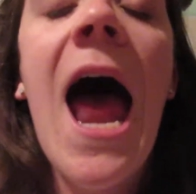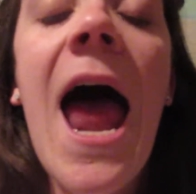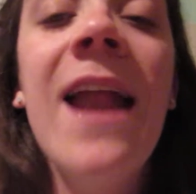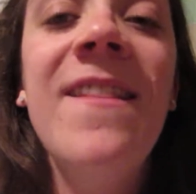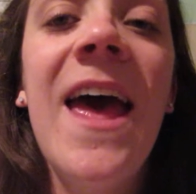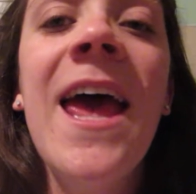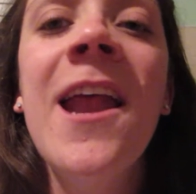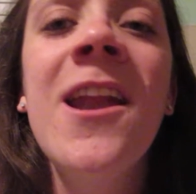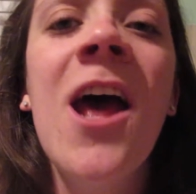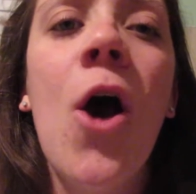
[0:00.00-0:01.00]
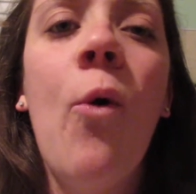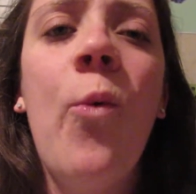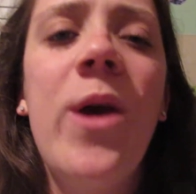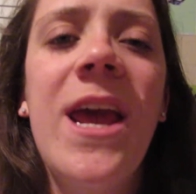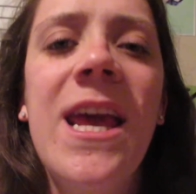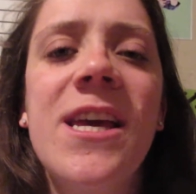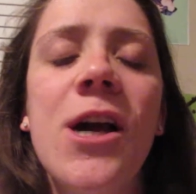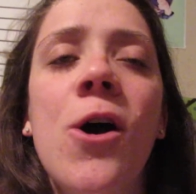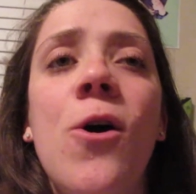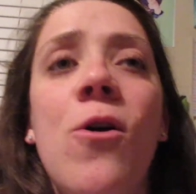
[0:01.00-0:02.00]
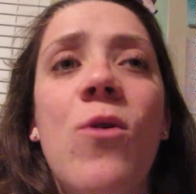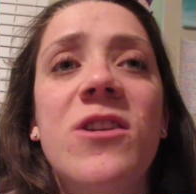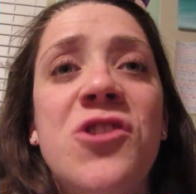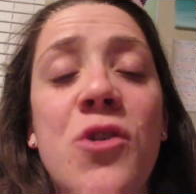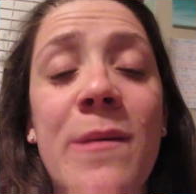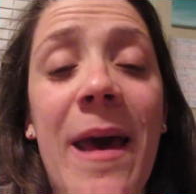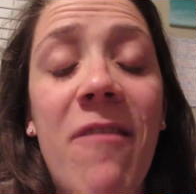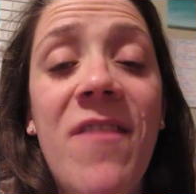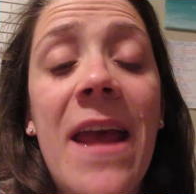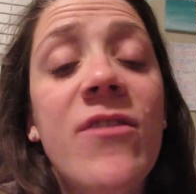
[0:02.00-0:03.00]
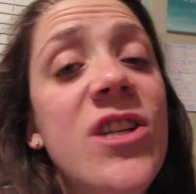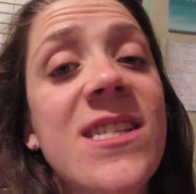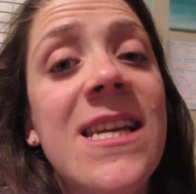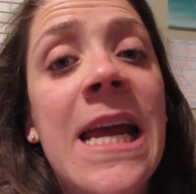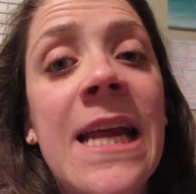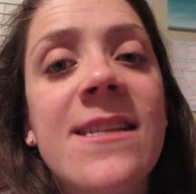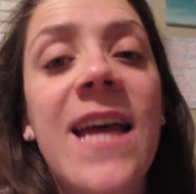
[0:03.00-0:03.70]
And then we go to one of my favorite scenes.